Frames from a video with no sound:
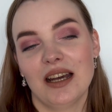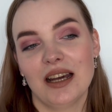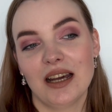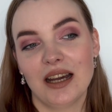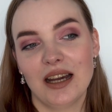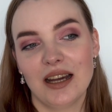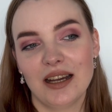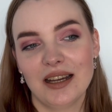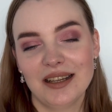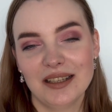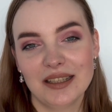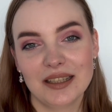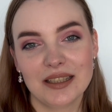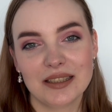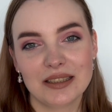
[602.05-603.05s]

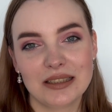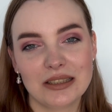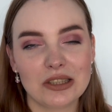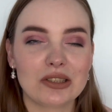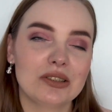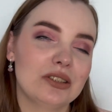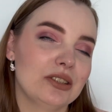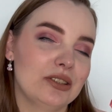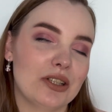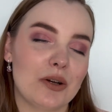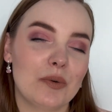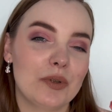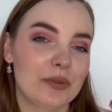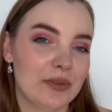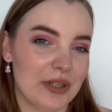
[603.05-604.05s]
I don't
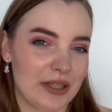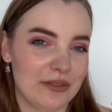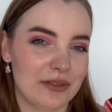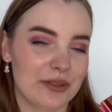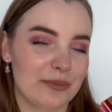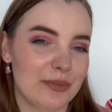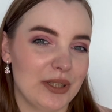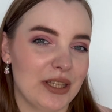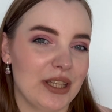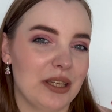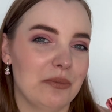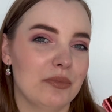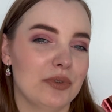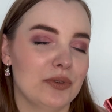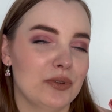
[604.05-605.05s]
know if I will be
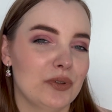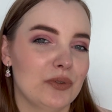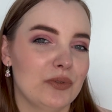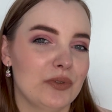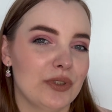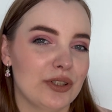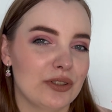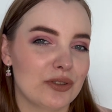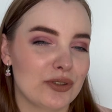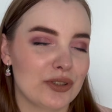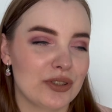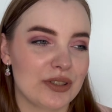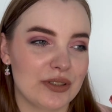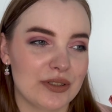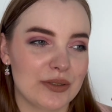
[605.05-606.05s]
able to finish
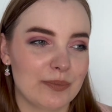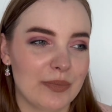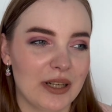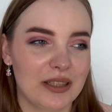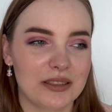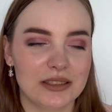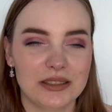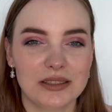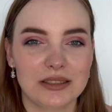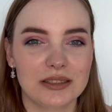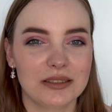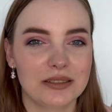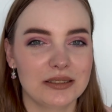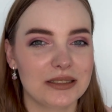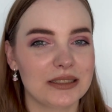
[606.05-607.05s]
this palette,
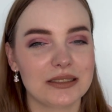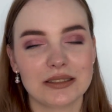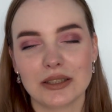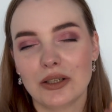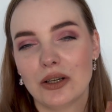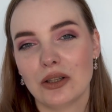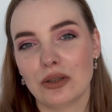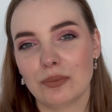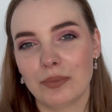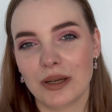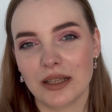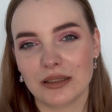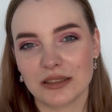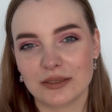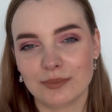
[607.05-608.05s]
this whole
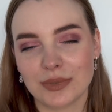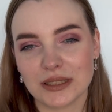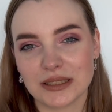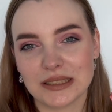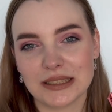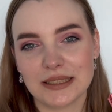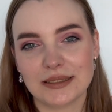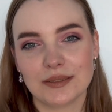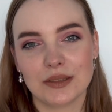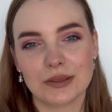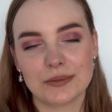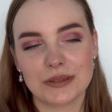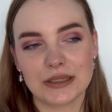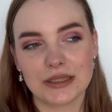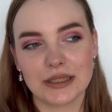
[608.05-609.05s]
palette by the end of
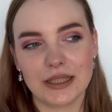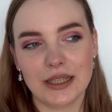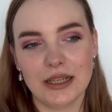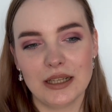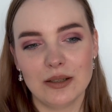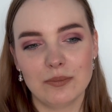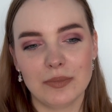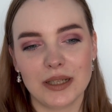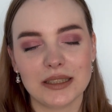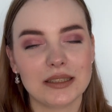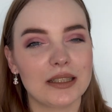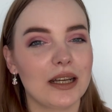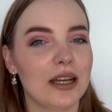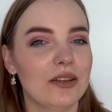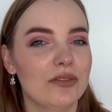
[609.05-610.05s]
the year,
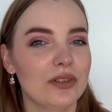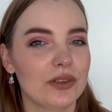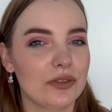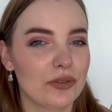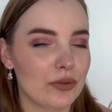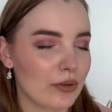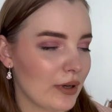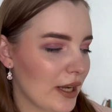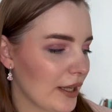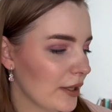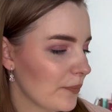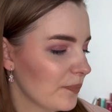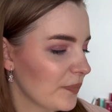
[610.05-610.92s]
but I will try.